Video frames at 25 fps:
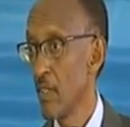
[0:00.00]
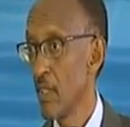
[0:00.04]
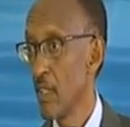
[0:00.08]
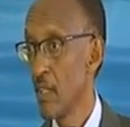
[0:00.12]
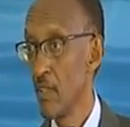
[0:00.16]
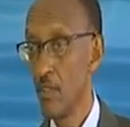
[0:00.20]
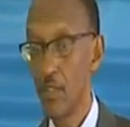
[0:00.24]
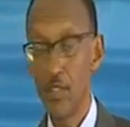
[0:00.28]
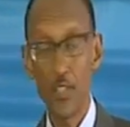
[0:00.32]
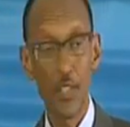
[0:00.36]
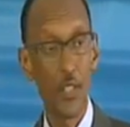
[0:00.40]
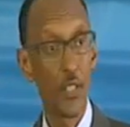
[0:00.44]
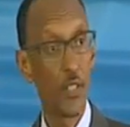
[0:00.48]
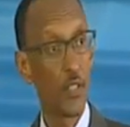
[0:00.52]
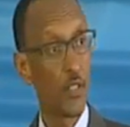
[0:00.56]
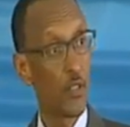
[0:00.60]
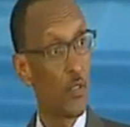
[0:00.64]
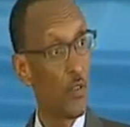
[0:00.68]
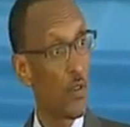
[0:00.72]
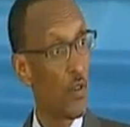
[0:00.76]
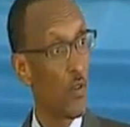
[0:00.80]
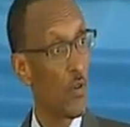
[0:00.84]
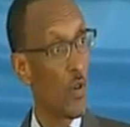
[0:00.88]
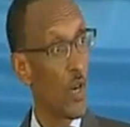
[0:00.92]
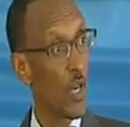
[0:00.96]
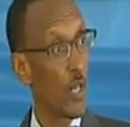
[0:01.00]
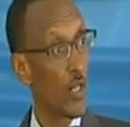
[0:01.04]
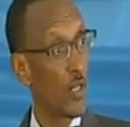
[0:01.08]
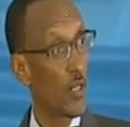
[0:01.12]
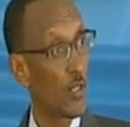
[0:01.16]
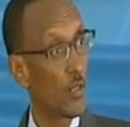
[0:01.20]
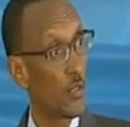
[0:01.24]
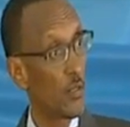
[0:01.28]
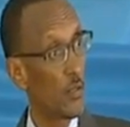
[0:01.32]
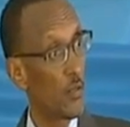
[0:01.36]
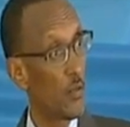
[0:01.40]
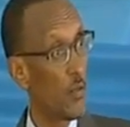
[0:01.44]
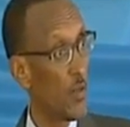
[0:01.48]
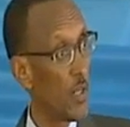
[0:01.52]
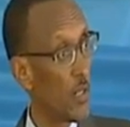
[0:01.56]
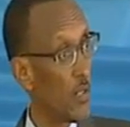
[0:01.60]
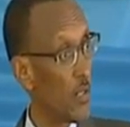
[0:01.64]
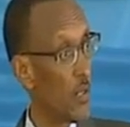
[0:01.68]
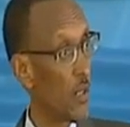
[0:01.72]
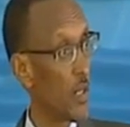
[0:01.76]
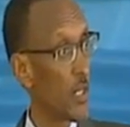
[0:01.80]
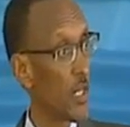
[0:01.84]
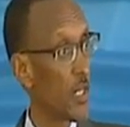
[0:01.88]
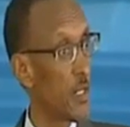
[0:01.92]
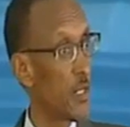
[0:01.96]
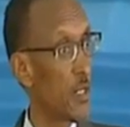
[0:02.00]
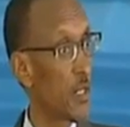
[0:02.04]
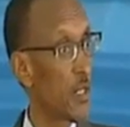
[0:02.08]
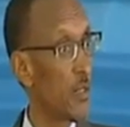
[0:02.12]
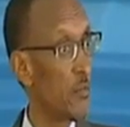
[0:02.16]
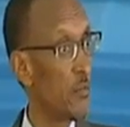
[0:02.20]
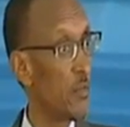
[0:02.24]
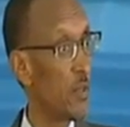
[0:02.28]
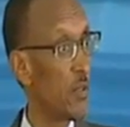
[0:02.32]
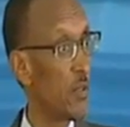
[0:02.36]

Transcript: and were saying, you know what? We want to arrest some